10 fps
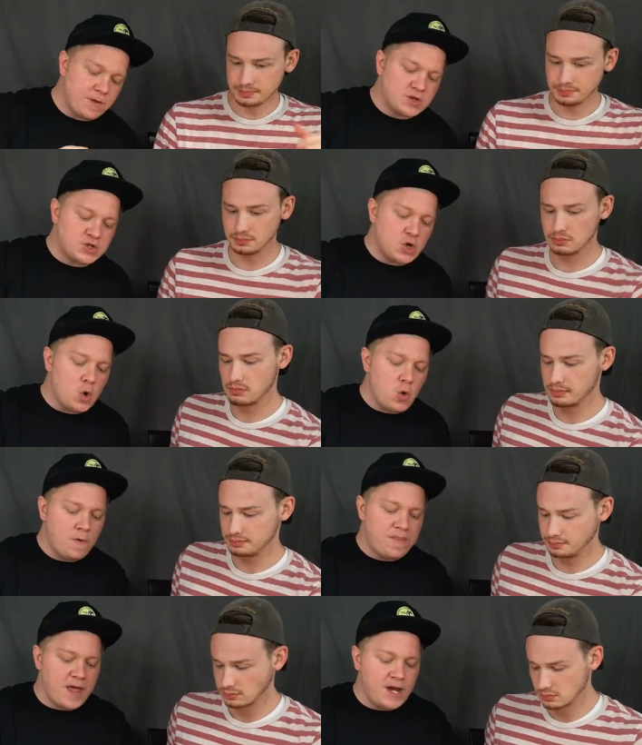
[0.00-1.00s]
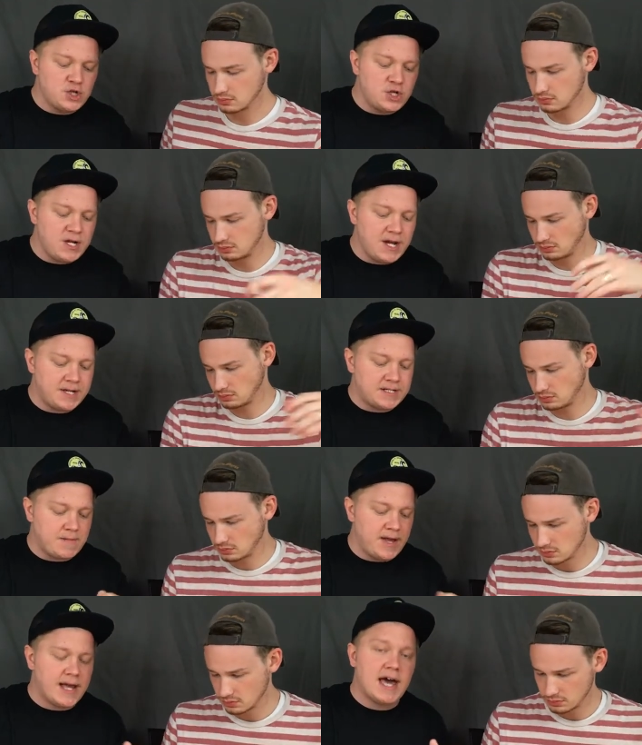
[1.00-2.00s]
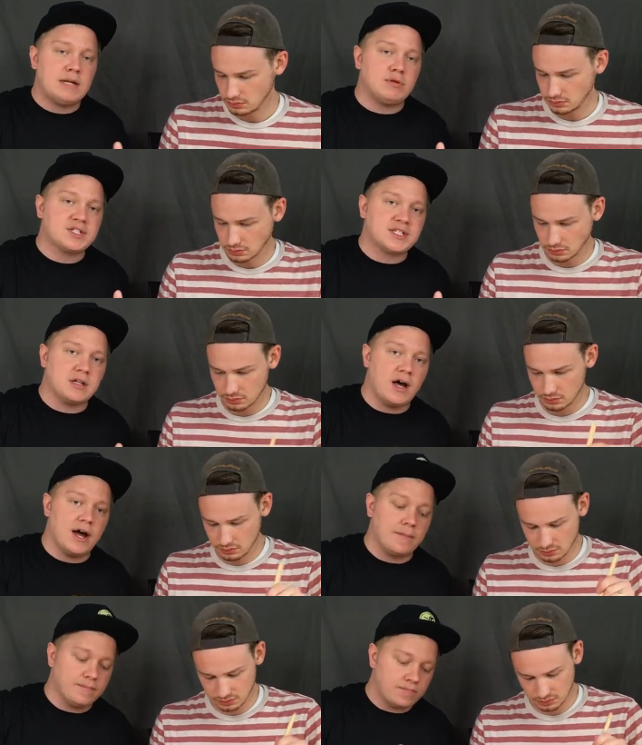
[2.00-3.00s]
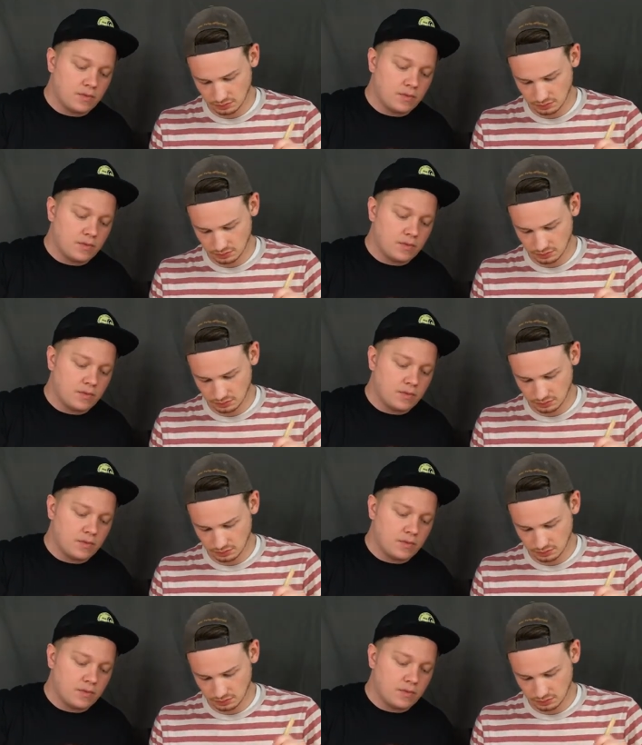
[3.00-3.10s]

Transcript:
Speaker 1: There's two things you need to make edible slime